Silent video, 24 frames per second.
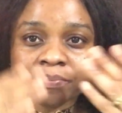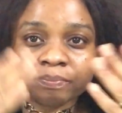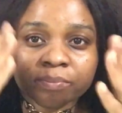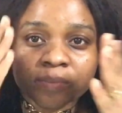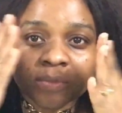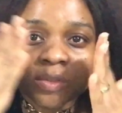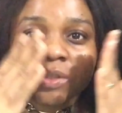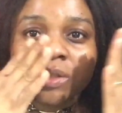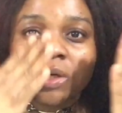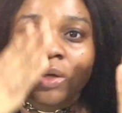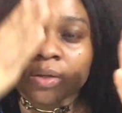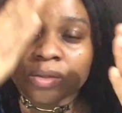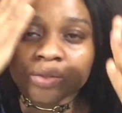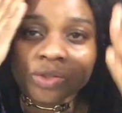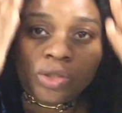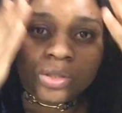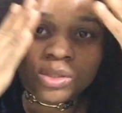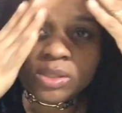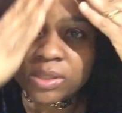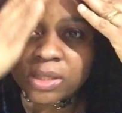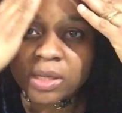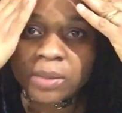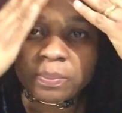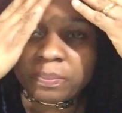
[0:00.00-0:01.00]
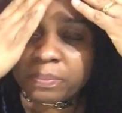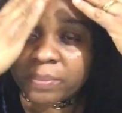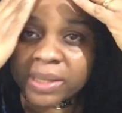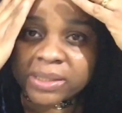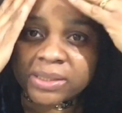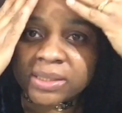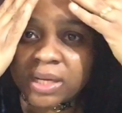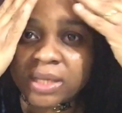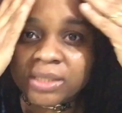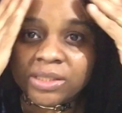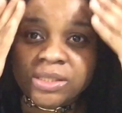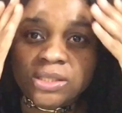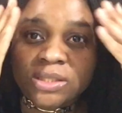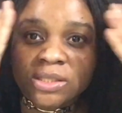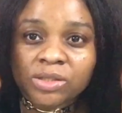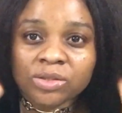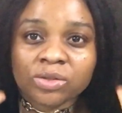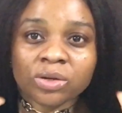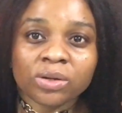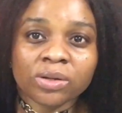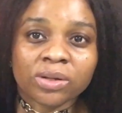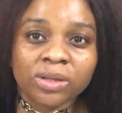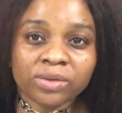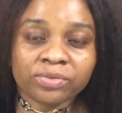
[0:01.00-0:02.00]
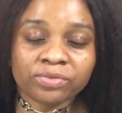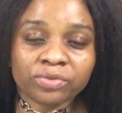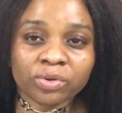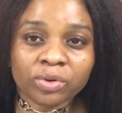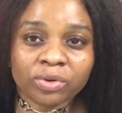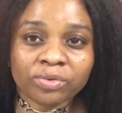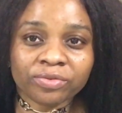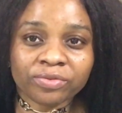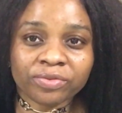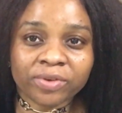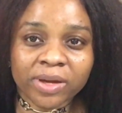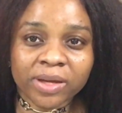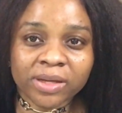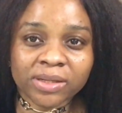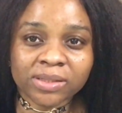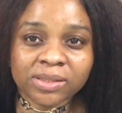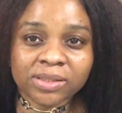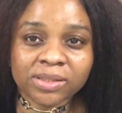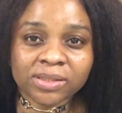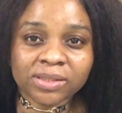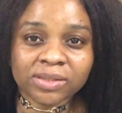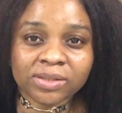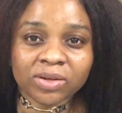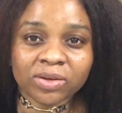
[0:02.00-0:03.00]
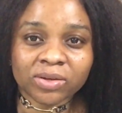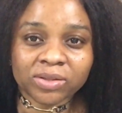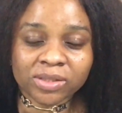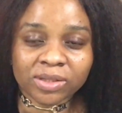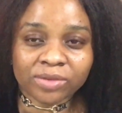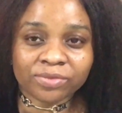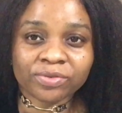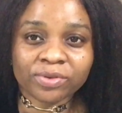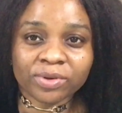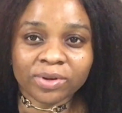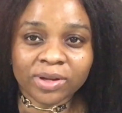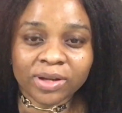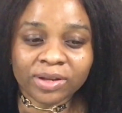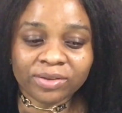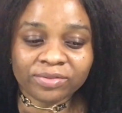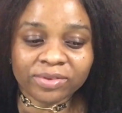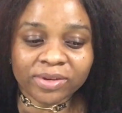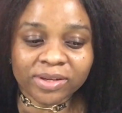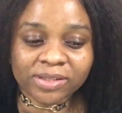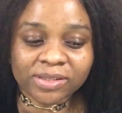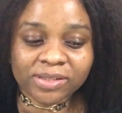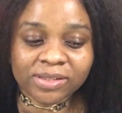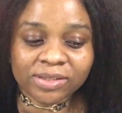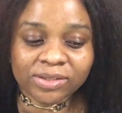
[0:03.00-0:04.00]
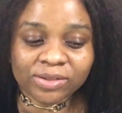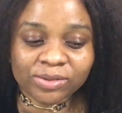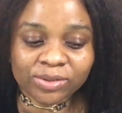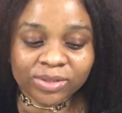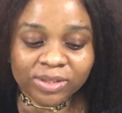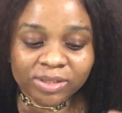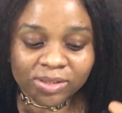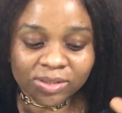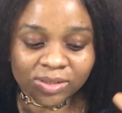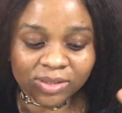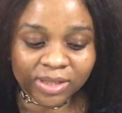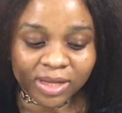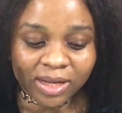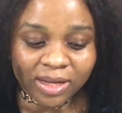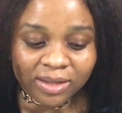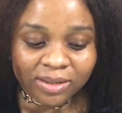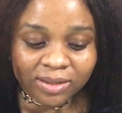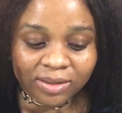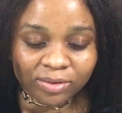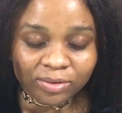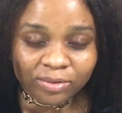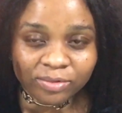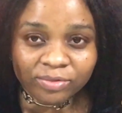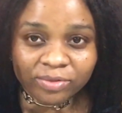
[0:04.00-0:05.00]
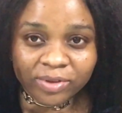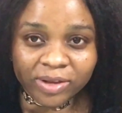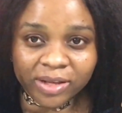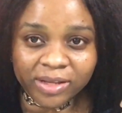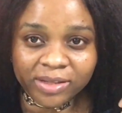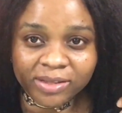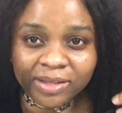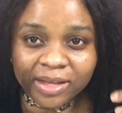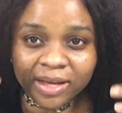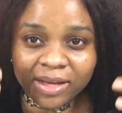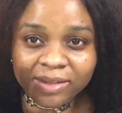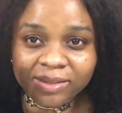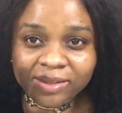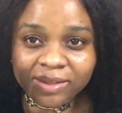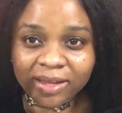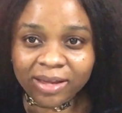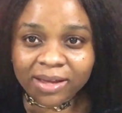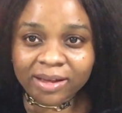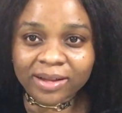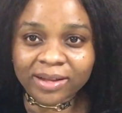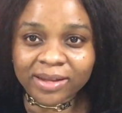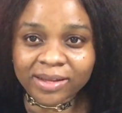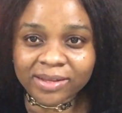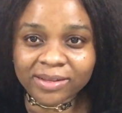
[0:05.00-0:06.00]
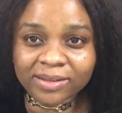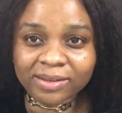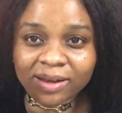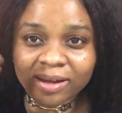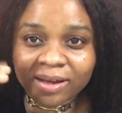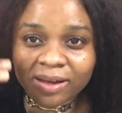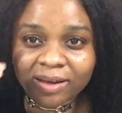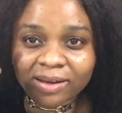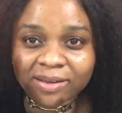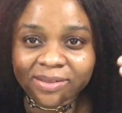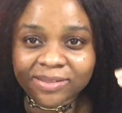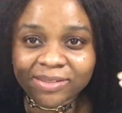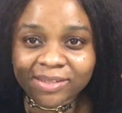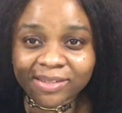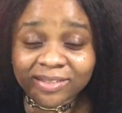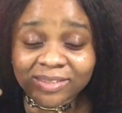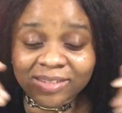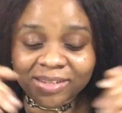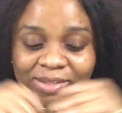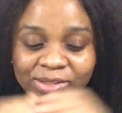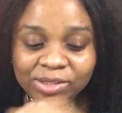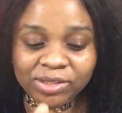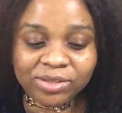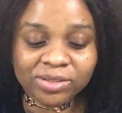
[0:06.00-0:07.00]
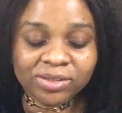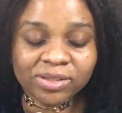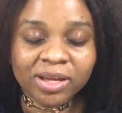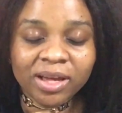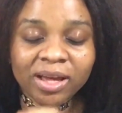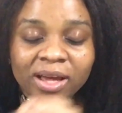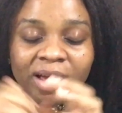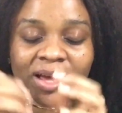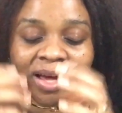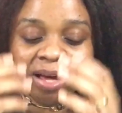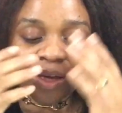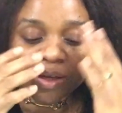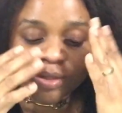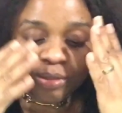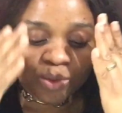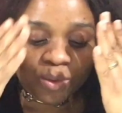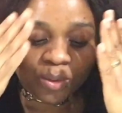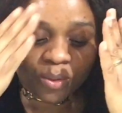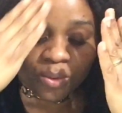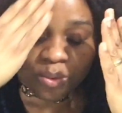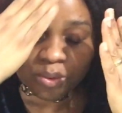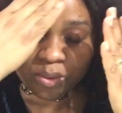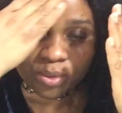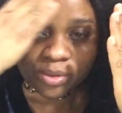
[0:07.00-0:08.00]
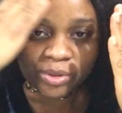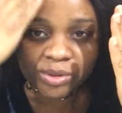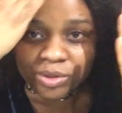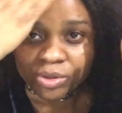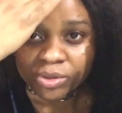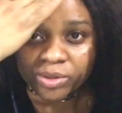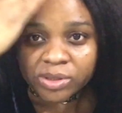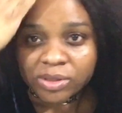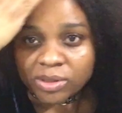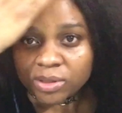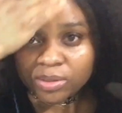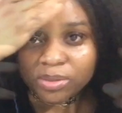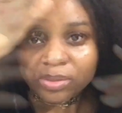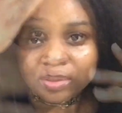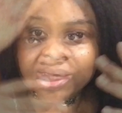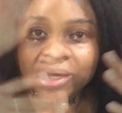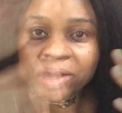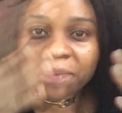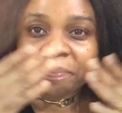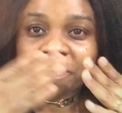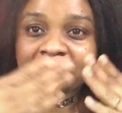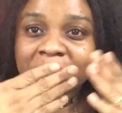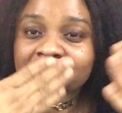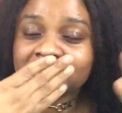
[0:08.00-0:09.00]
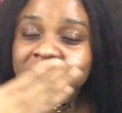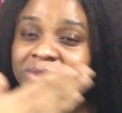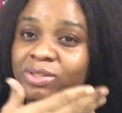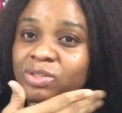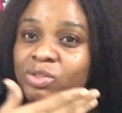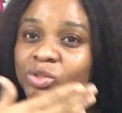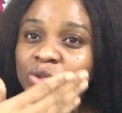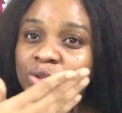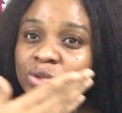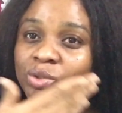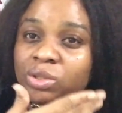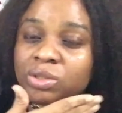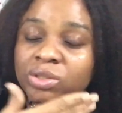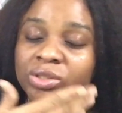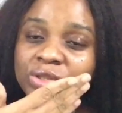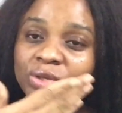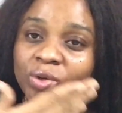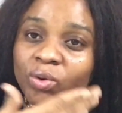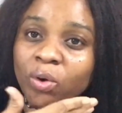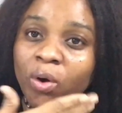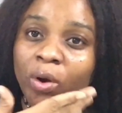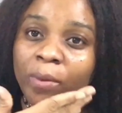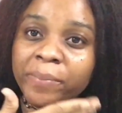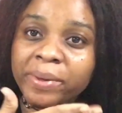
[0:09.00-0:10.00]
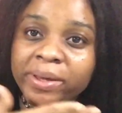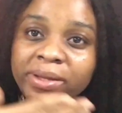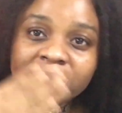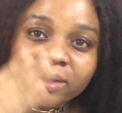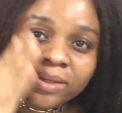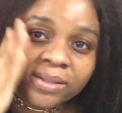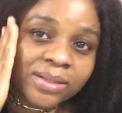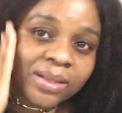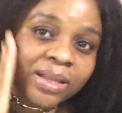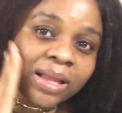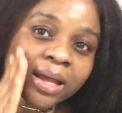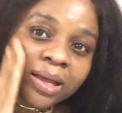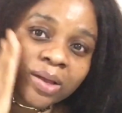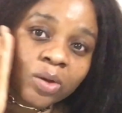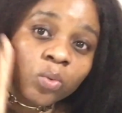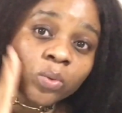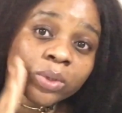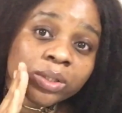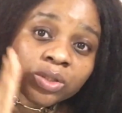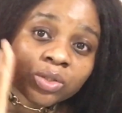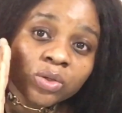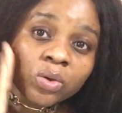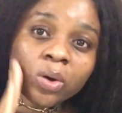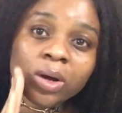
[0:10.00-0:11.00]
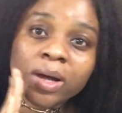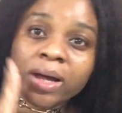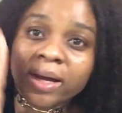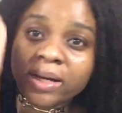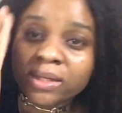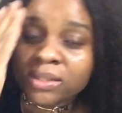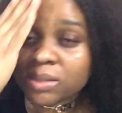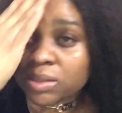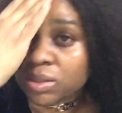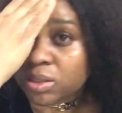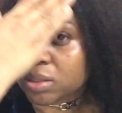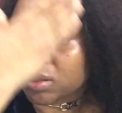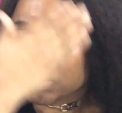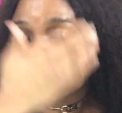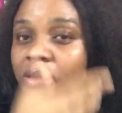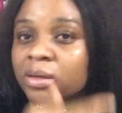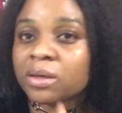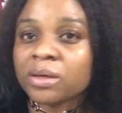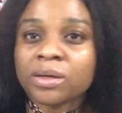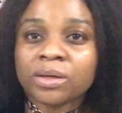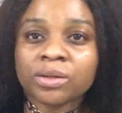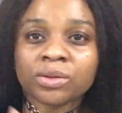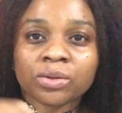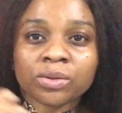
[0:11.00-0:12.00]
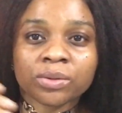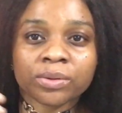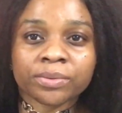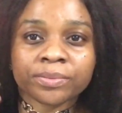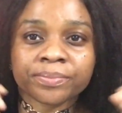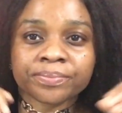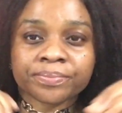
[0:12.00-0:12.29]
you know, just keep massaging it. Don't leave your face, because if you leave it, you just start feeling that tingling sensation. So just keep scrubbing it like with your hands, you know,